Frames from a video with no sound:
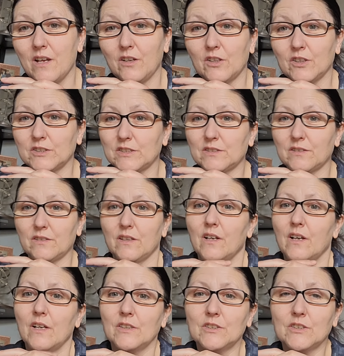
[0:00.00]
Because
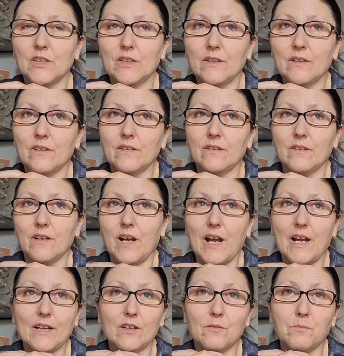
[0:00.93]

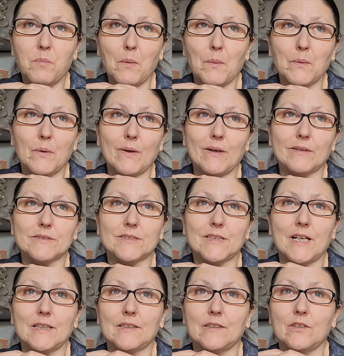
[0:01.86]
I could probably go
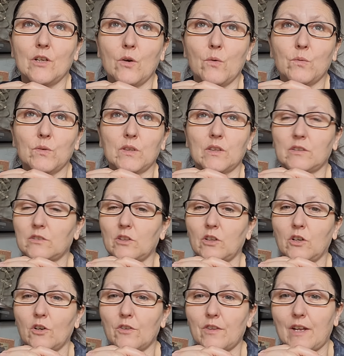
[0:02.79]
outside and no one will
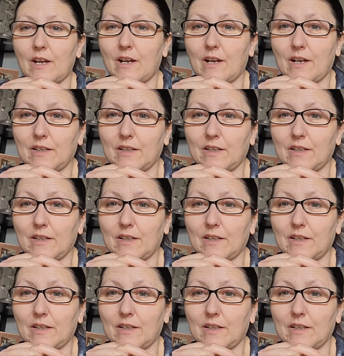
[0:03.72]
know that